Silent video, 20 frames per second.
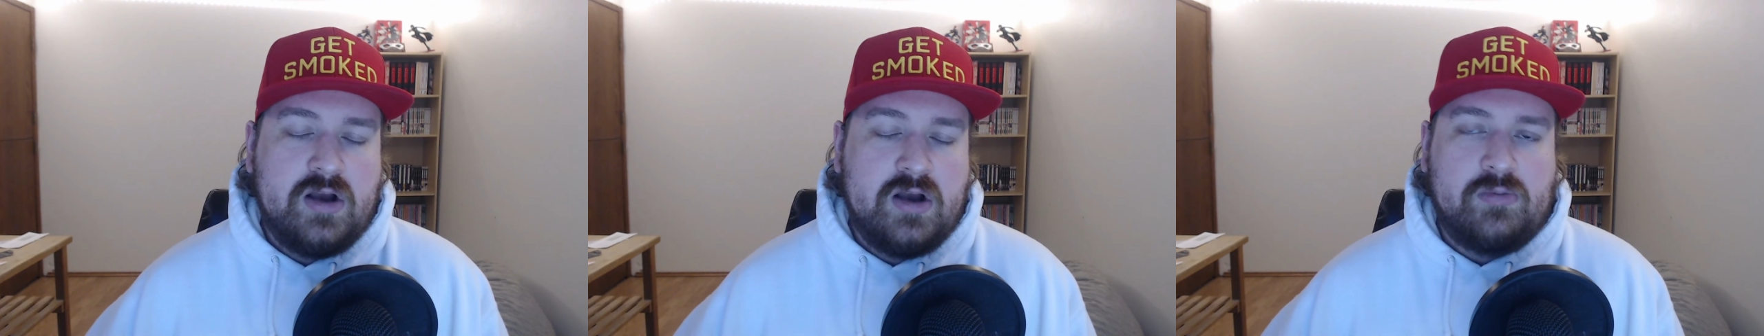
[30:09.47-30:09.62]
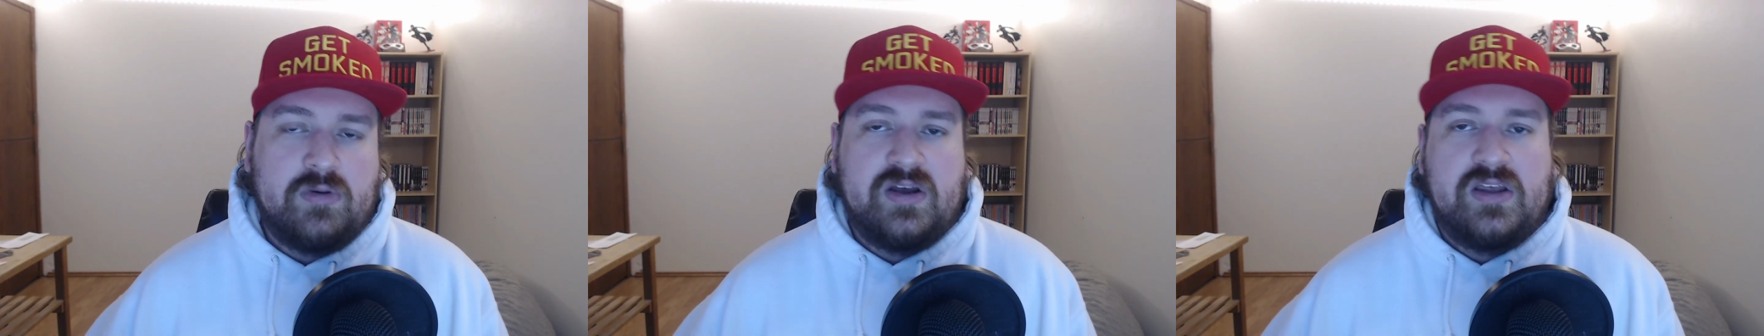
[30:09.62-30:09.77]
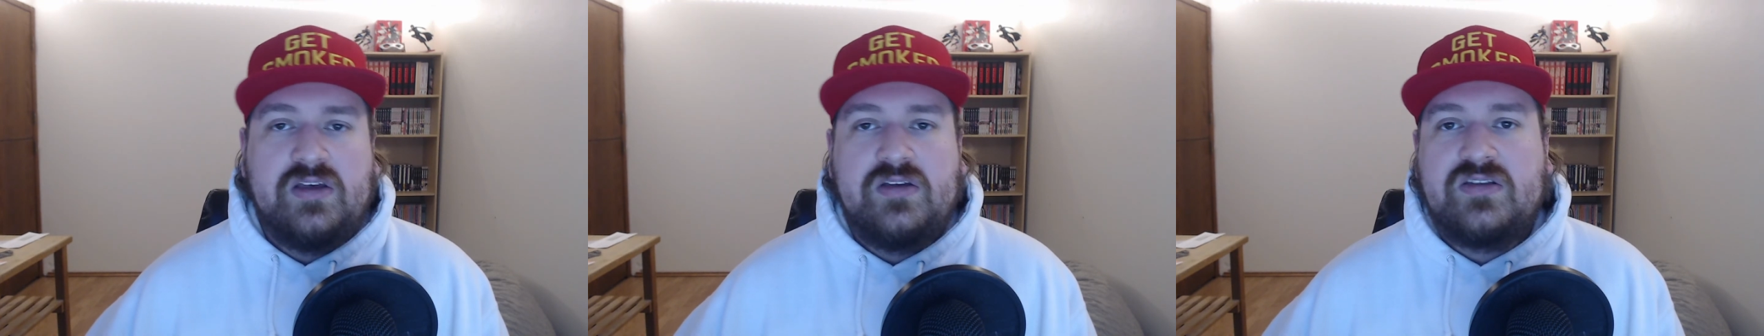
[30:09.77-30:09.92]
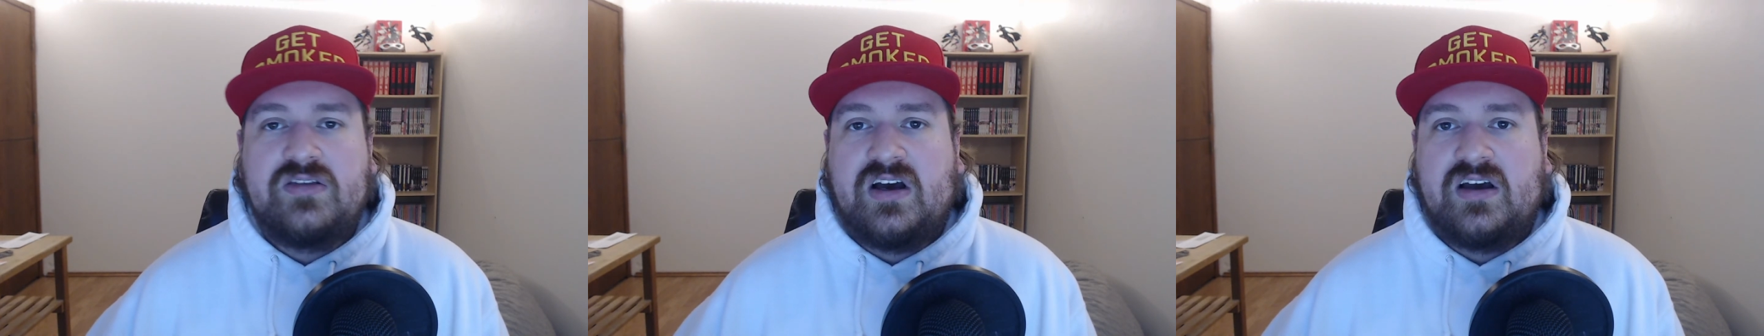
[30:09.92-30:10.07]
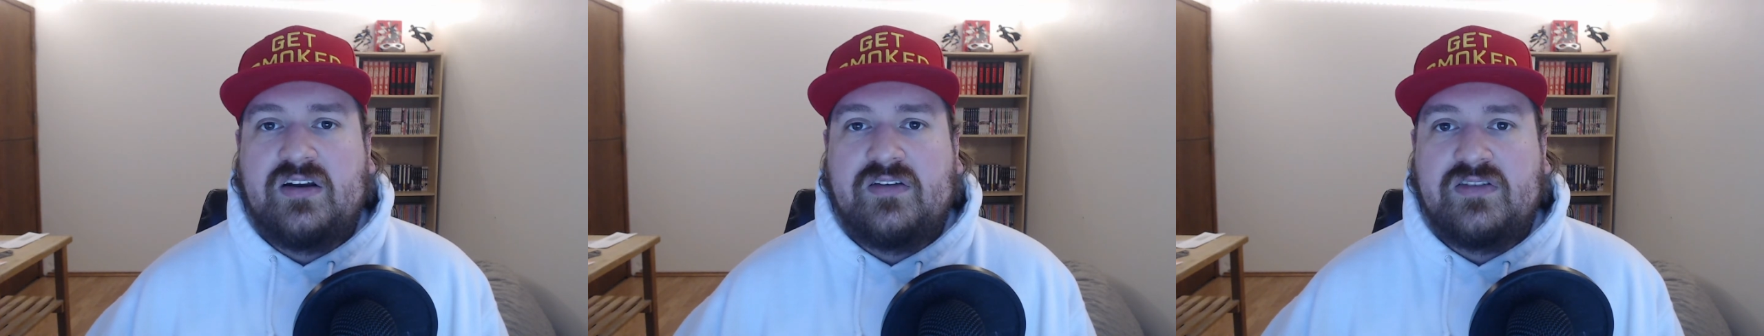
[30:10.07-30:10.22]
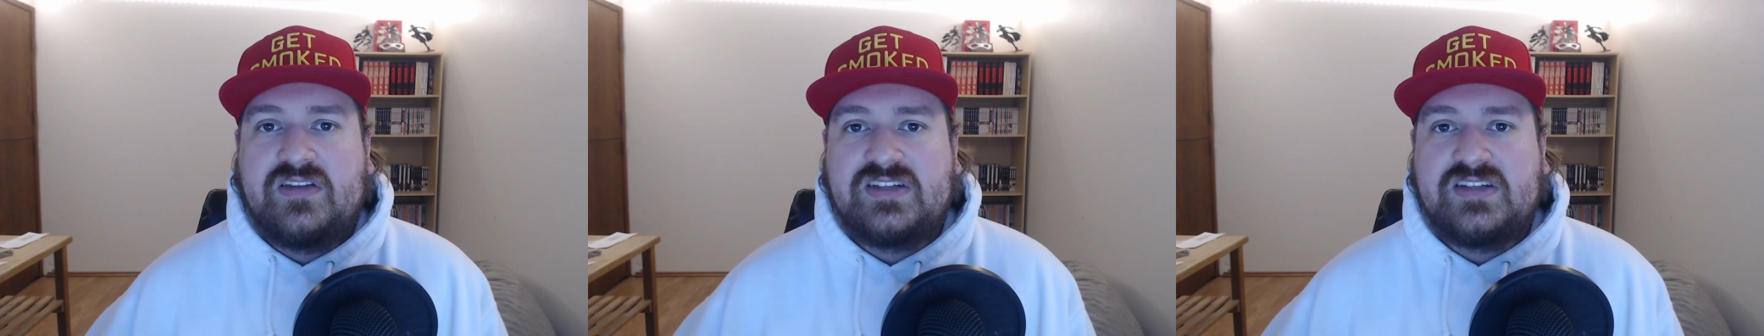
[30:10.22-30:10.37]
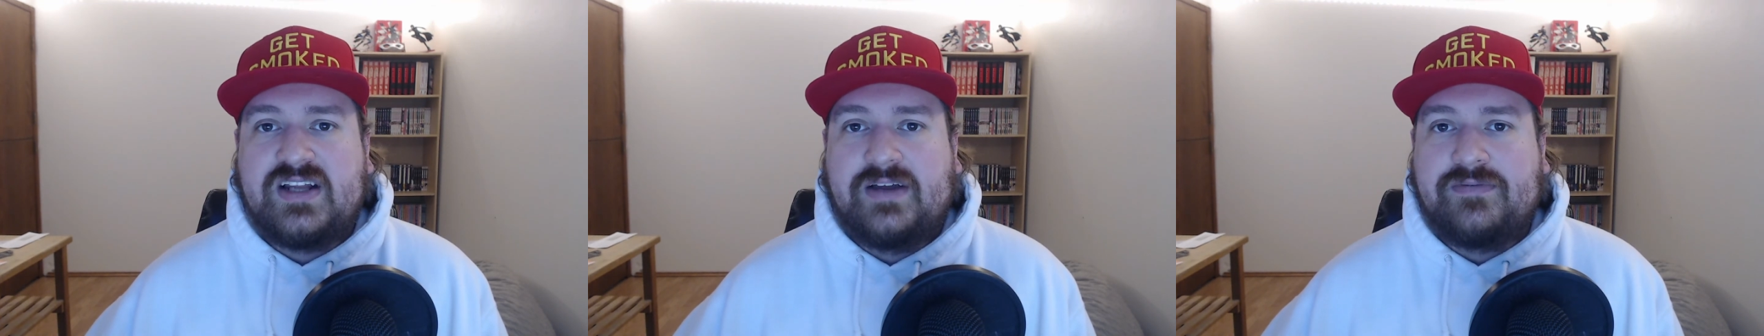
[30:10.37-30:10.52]
what you thought
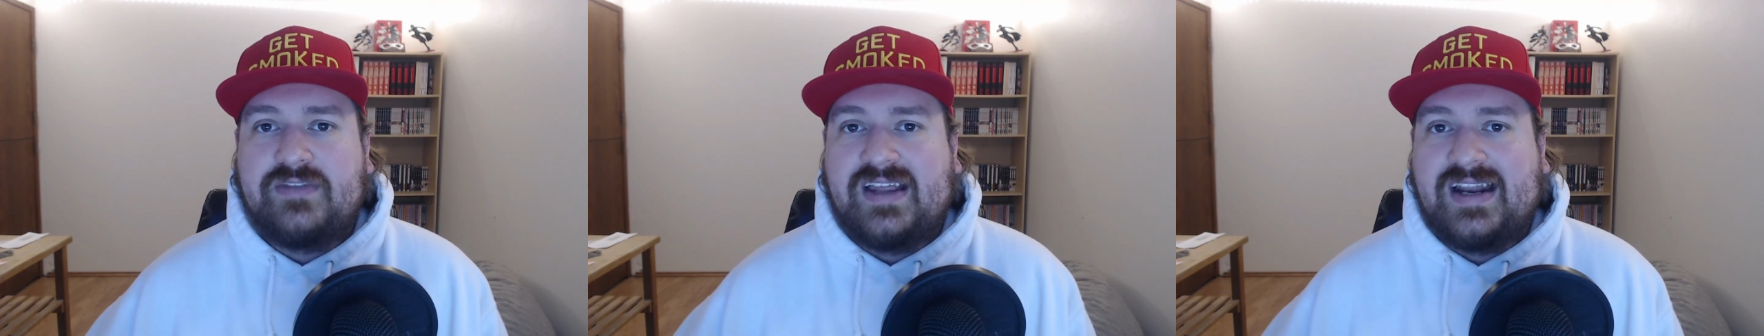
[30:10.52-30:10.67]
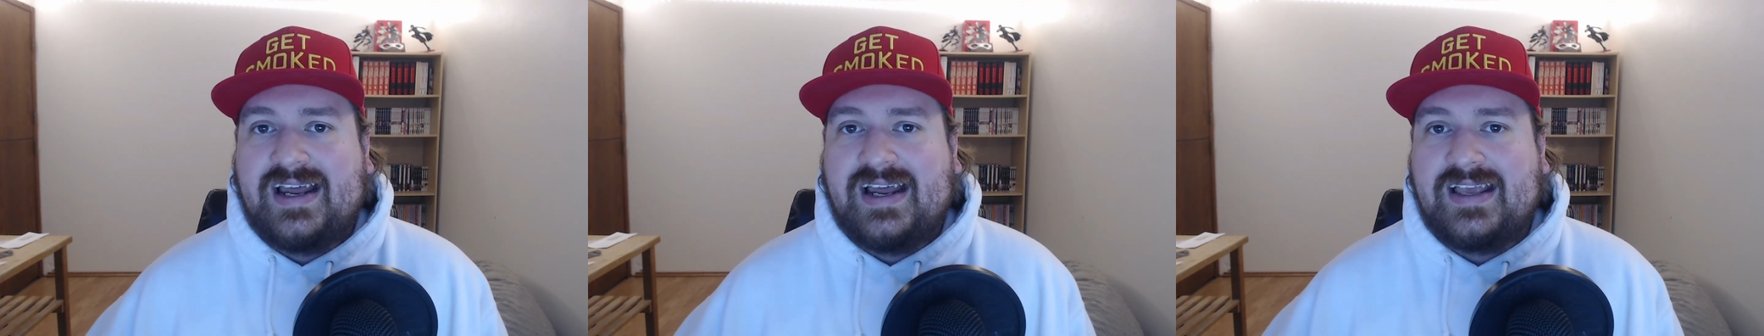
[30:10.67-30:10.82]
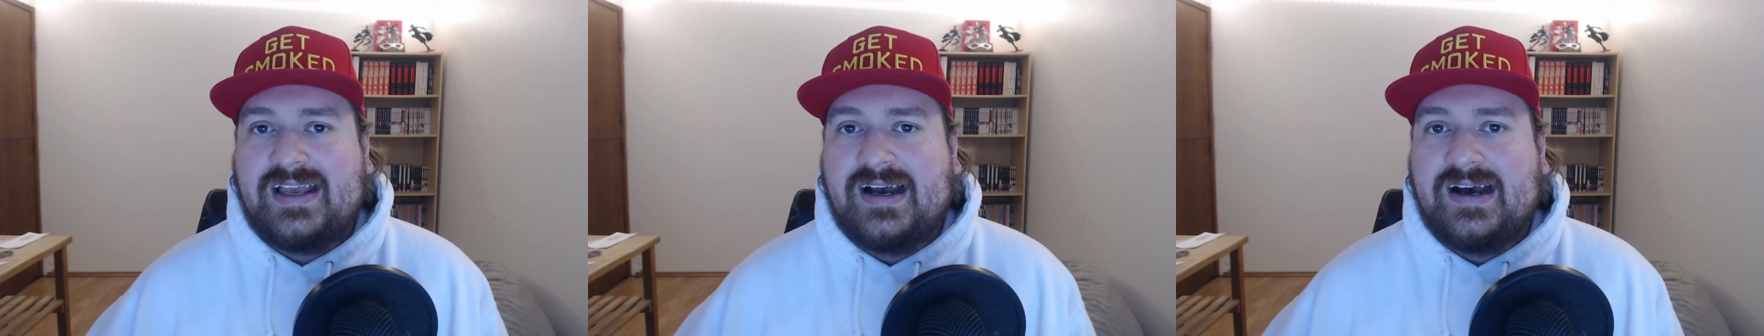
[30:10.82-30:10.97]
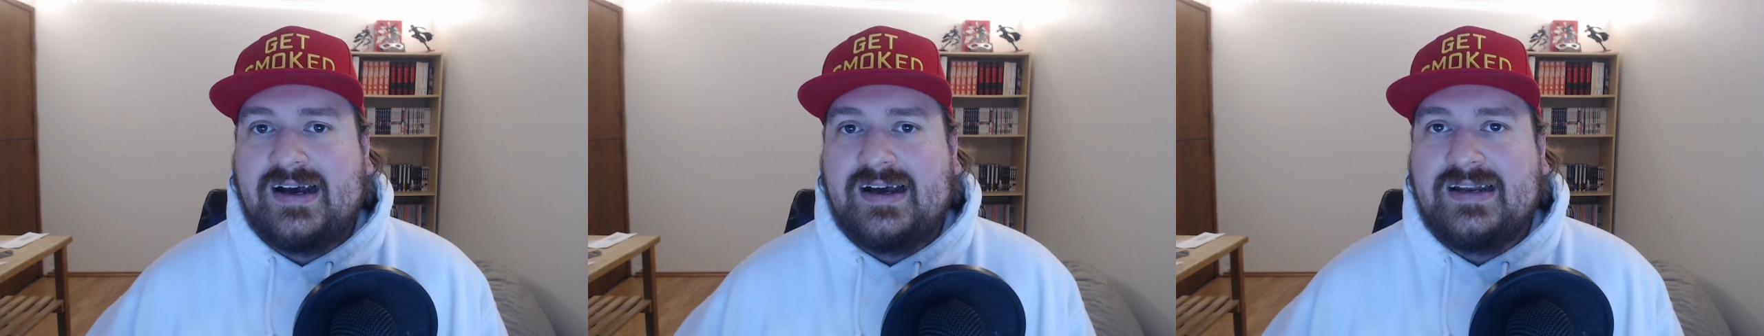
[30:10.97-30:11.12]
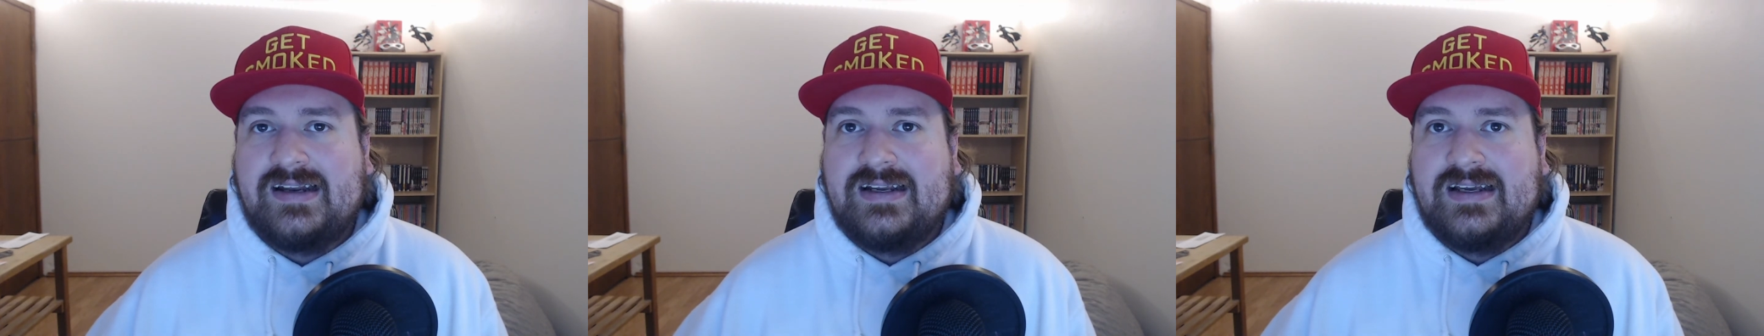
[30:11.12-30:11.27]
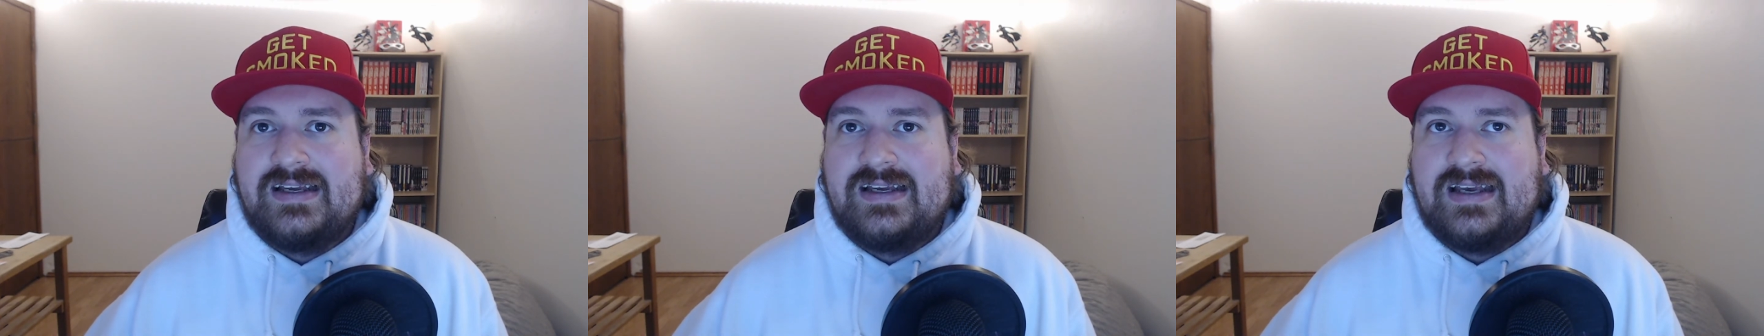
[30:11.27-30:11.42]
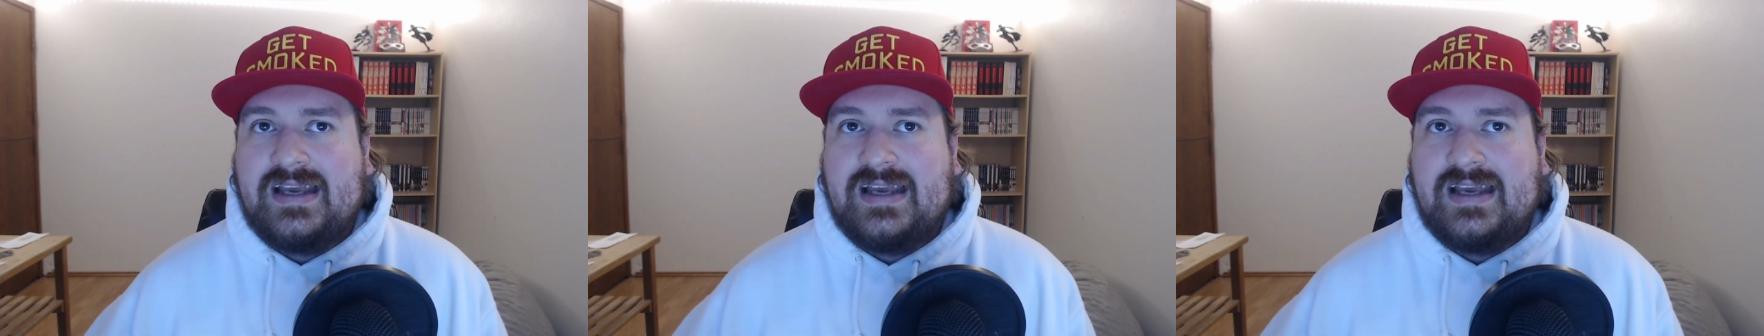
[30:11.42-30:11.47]
of the stuff that I got,